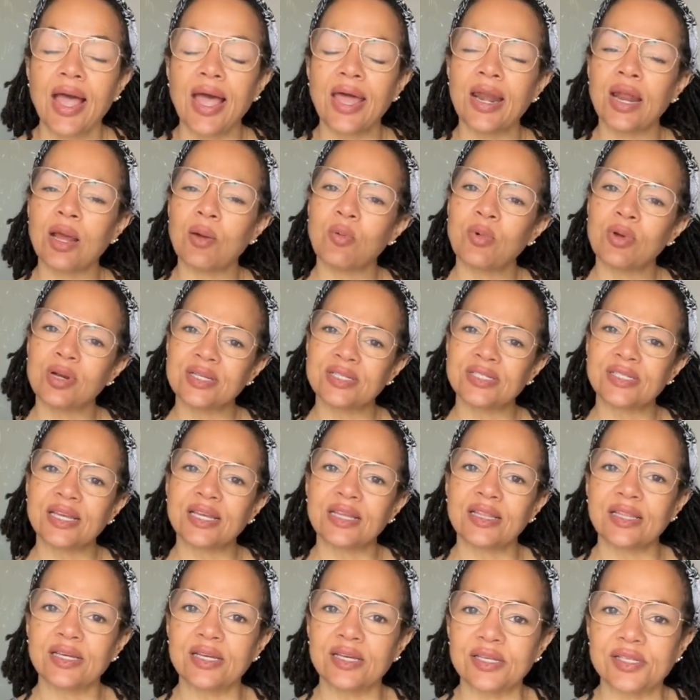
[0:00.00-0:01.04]
And I want to
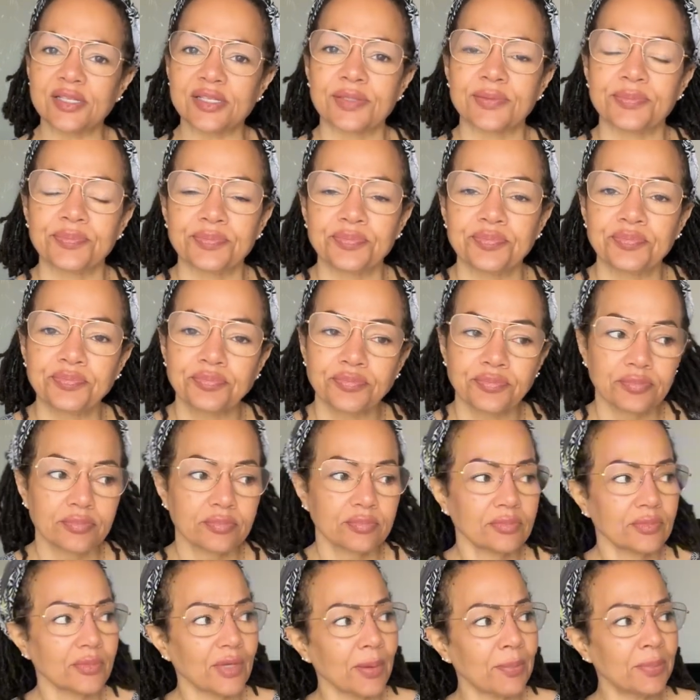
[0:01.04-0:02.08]
say this,
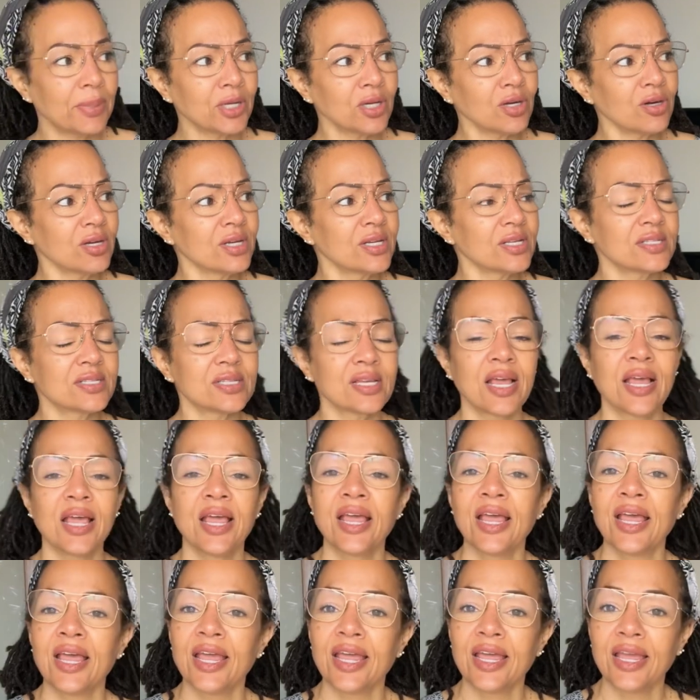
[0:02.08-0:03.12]
because
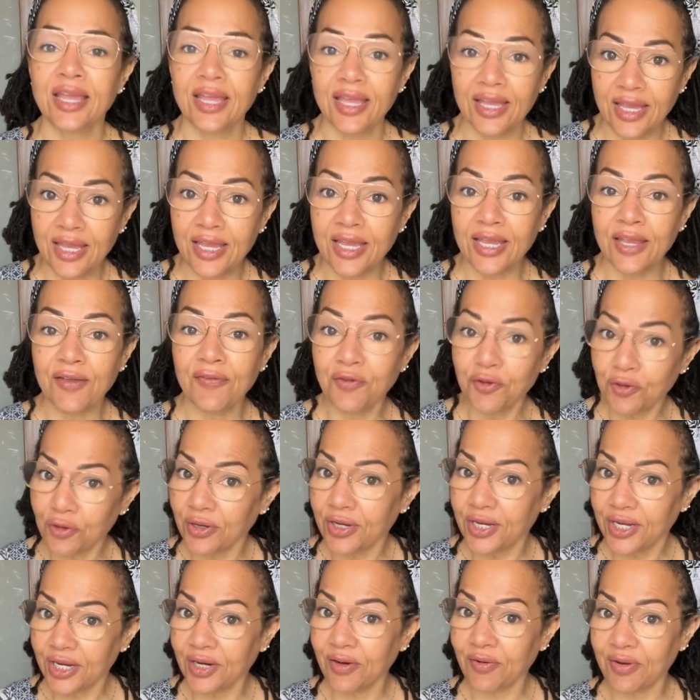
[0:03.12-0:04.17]
if you're
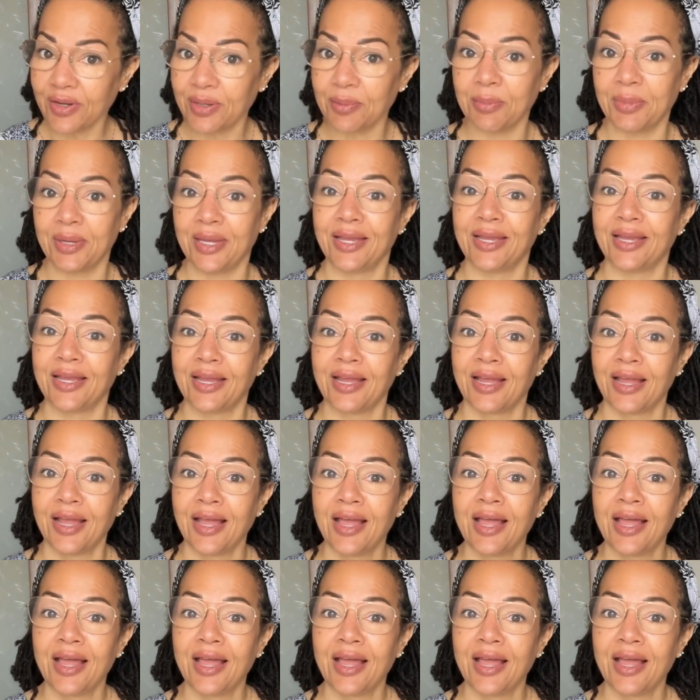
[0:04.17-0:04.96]
hearing me,